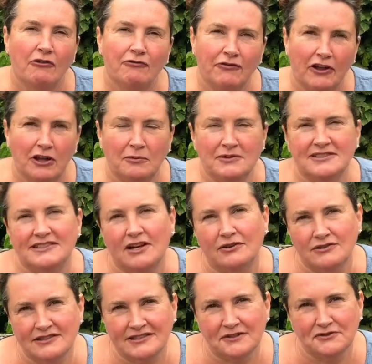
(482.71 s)
follow us
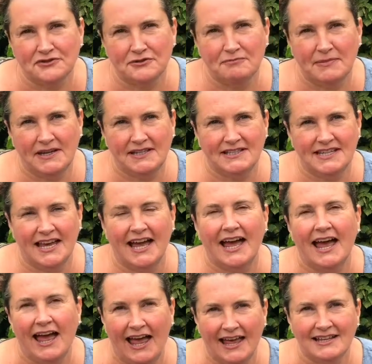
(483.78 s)
on social media
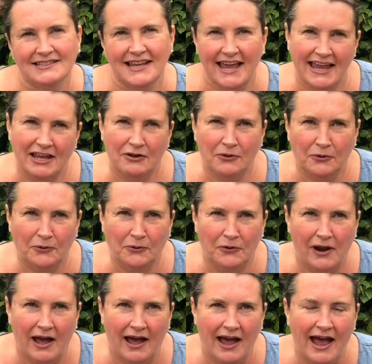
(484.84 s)
at Hen
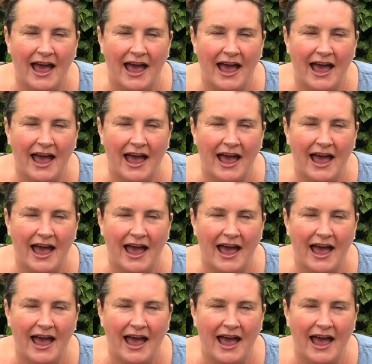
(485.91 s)
Corner,